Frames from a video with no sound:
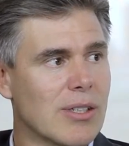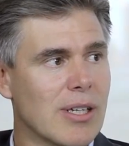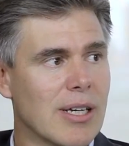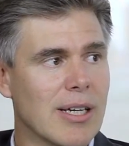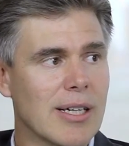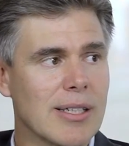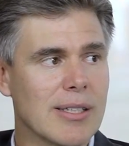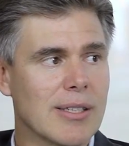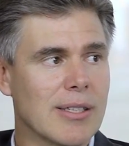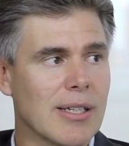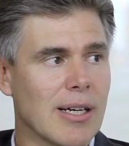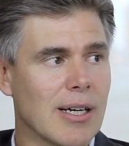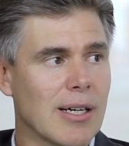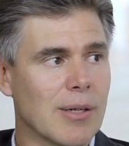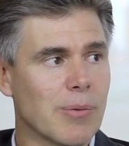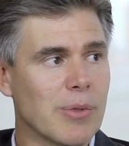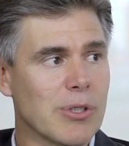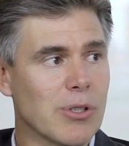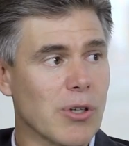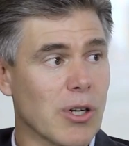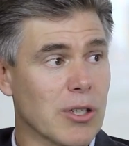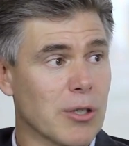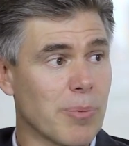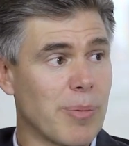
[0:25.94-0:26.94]
that we
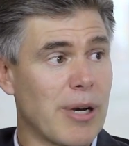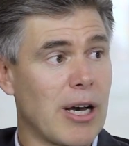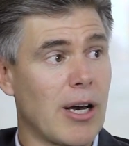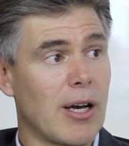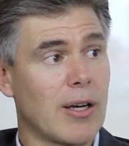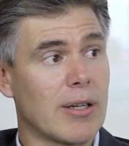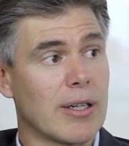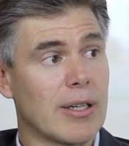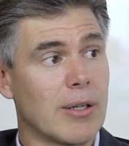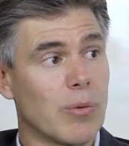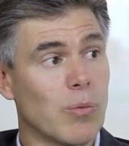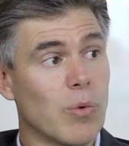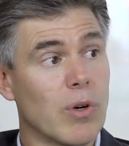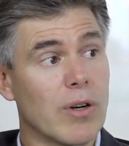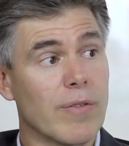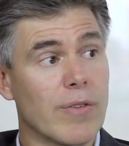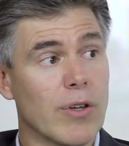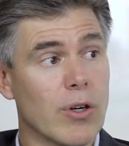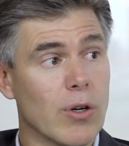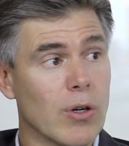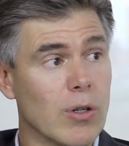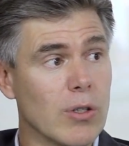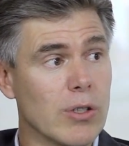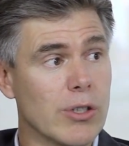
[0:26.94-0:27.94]
talked about in one of
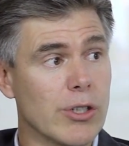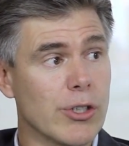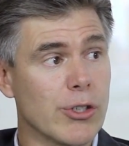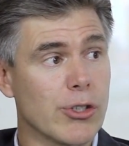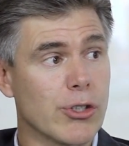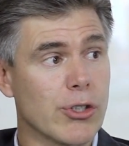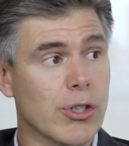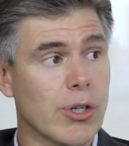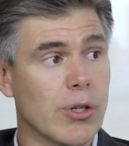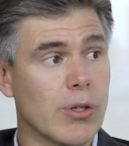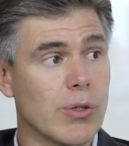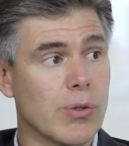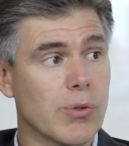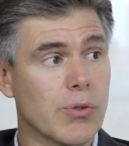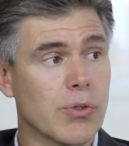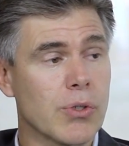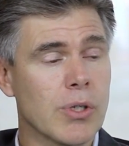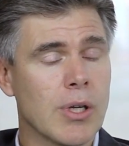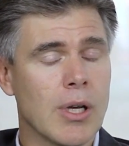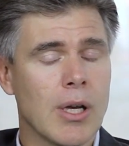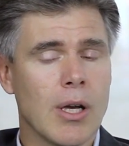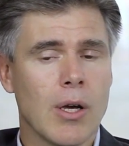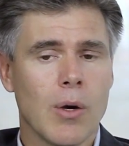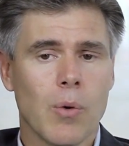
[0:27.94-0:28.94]
the earlier shows
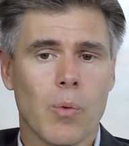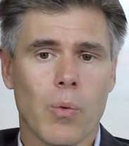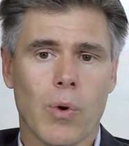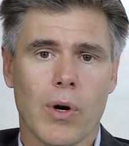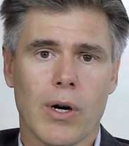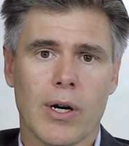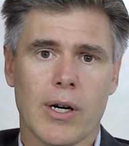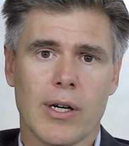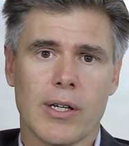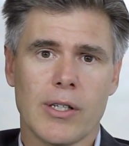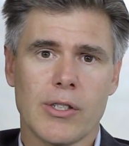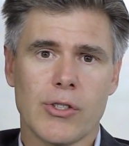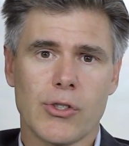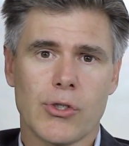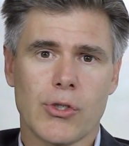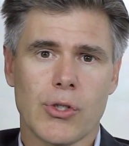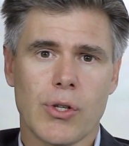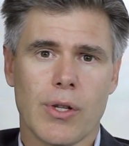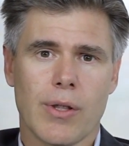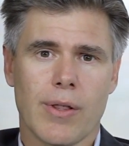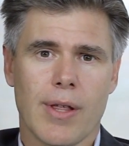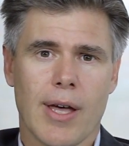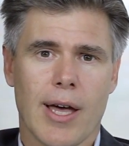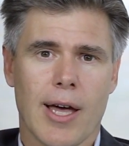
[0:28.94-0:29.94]
was
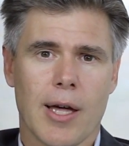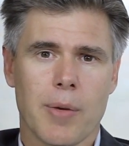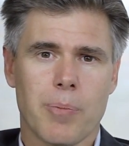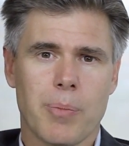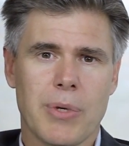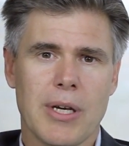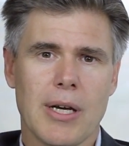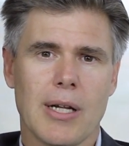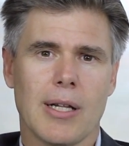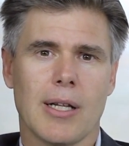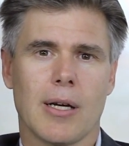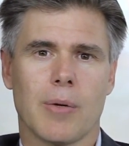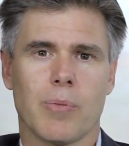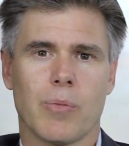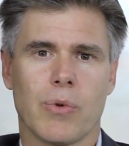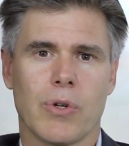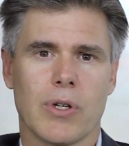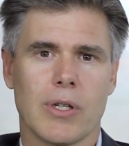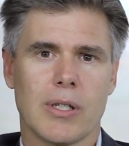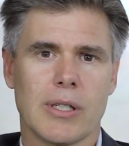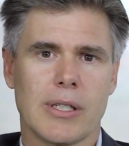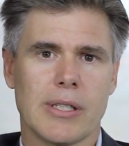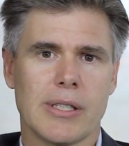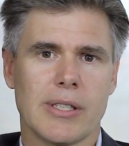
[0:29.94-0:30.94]
that PLM
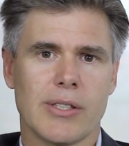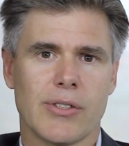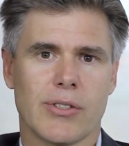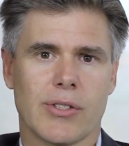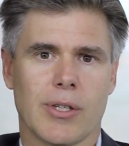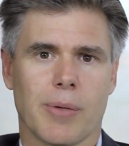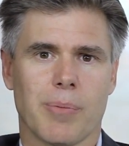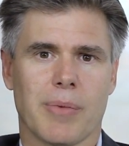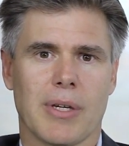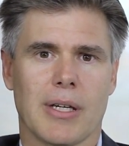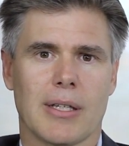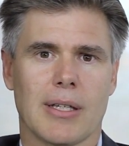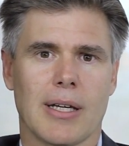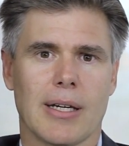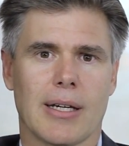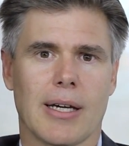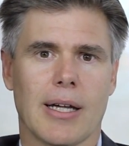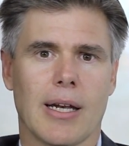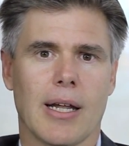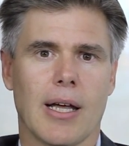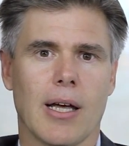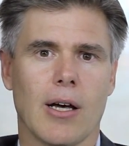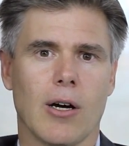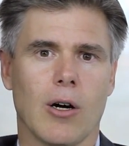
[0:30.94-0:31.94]
really is something that
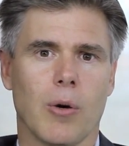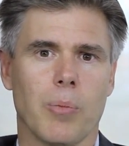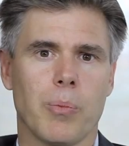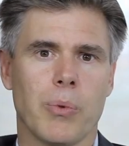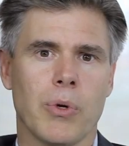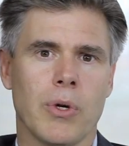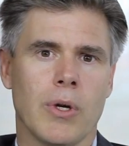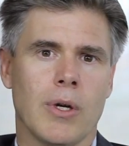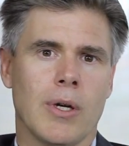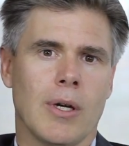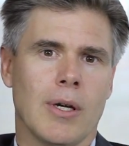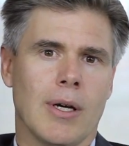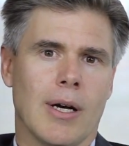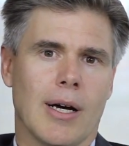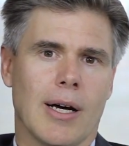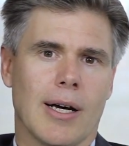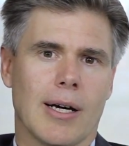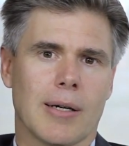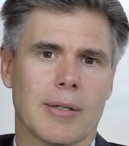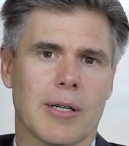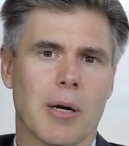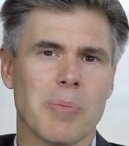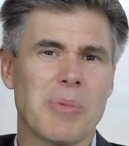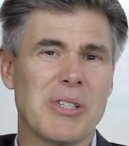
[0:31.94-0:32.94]
can help
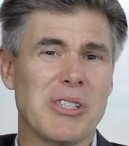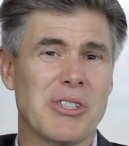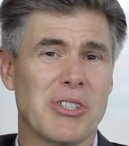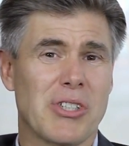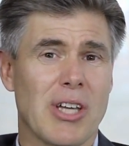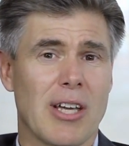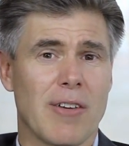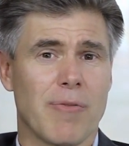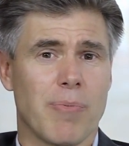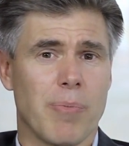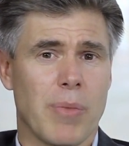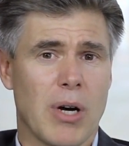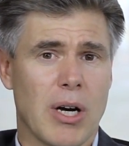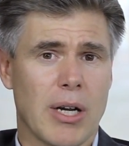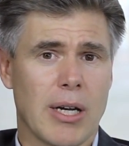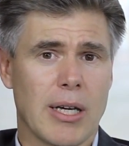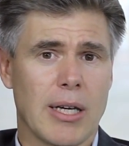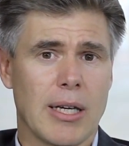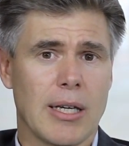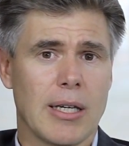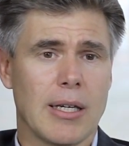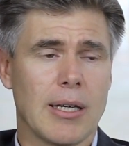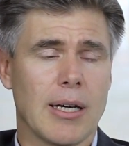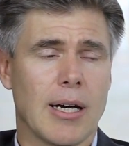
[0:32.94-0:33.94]
companies save
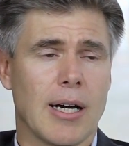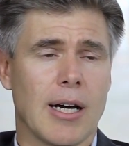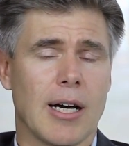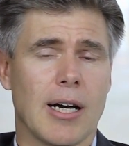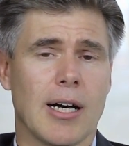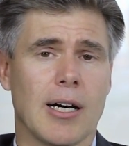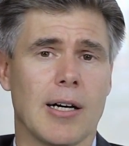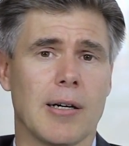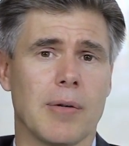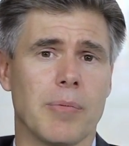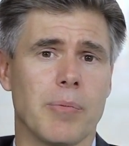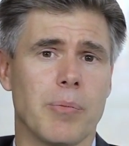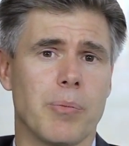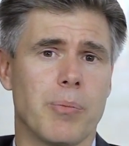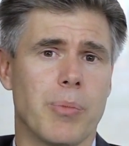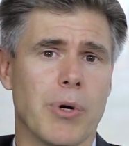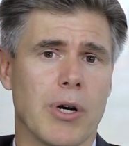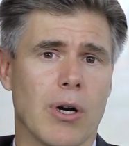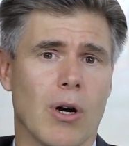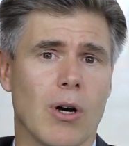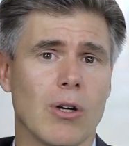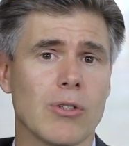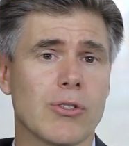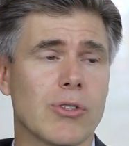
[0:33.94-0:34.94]
money,
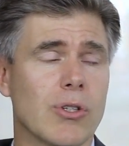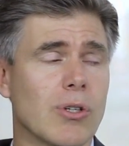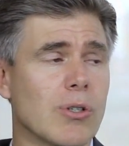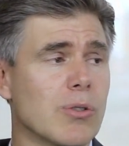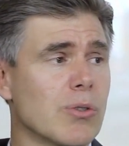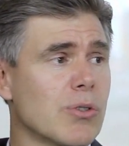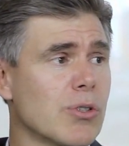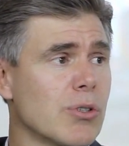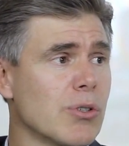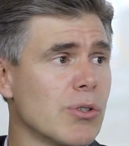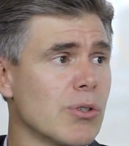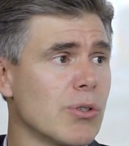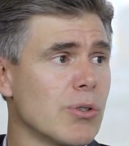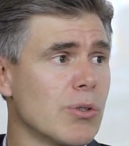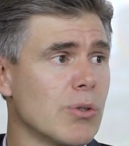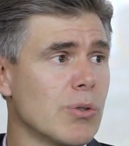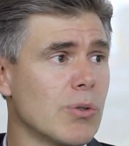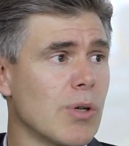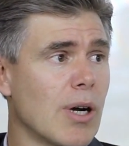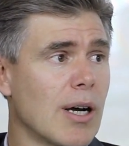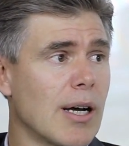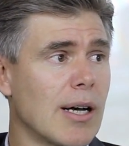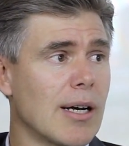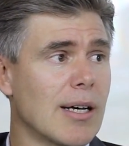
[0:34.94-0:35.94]
but also
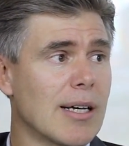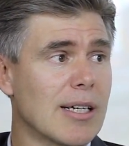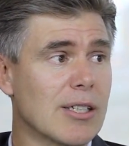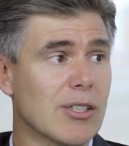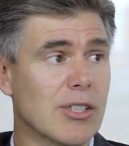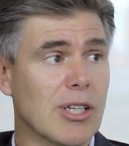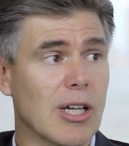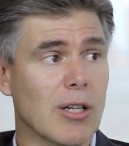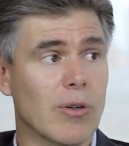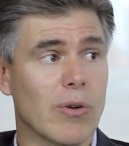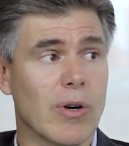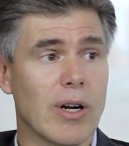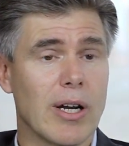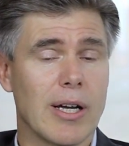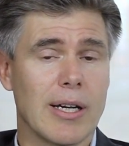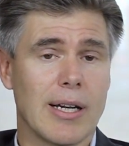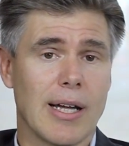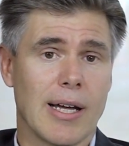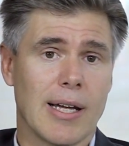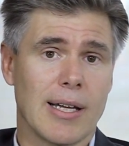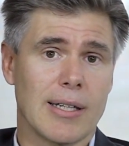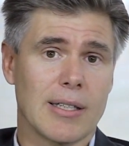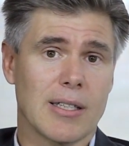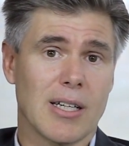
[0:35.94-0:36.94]
to accelerate
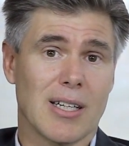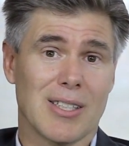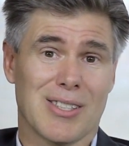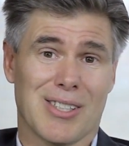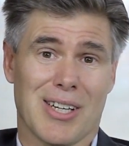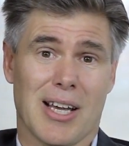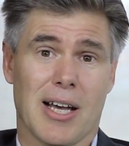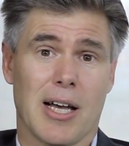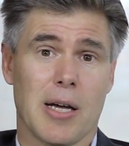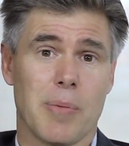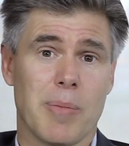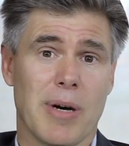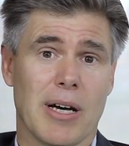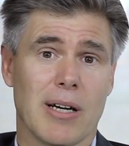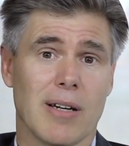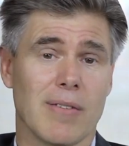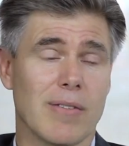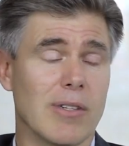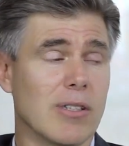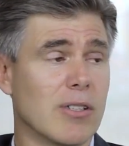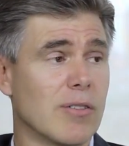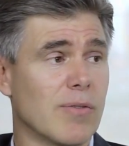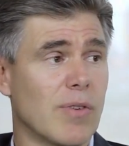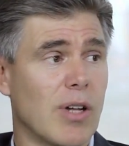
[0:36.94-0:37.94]
and cut time out of
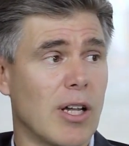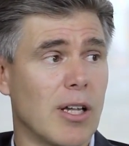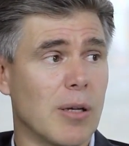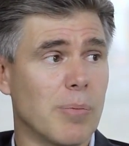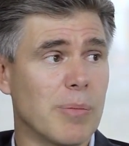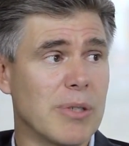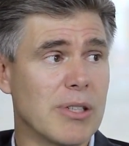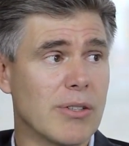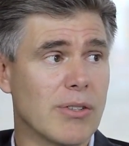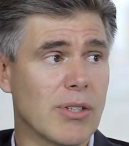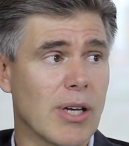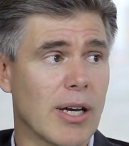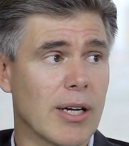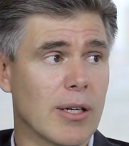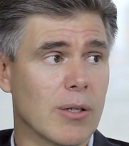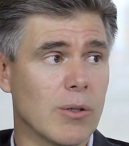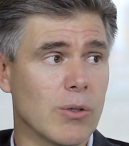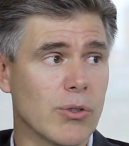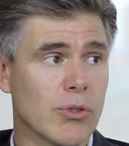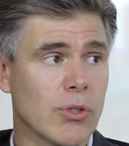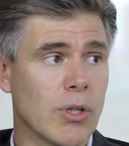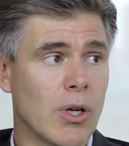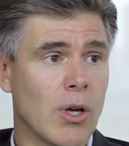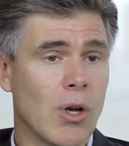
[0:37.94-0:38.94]
their development
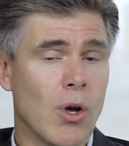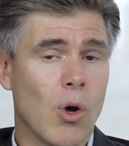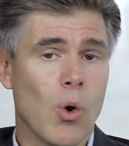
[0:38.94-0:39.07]
cycles.